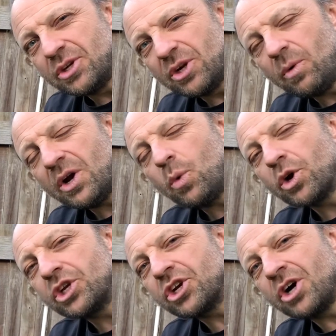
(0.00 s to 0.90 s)
You don't want to
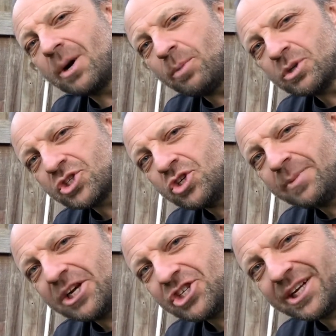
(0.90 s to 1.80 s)
work your compost too
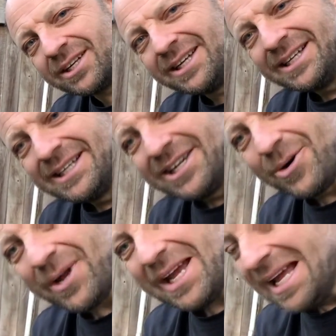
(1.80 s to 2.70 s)
much in,
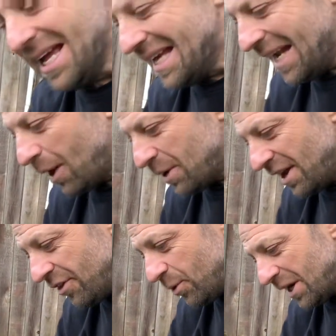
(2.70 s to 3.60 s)
okay? Now,
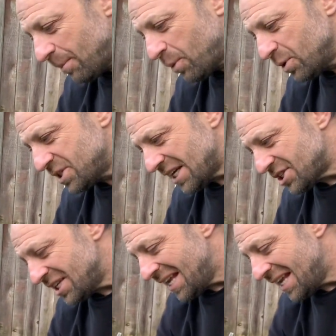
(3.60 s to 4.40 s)
another way to process it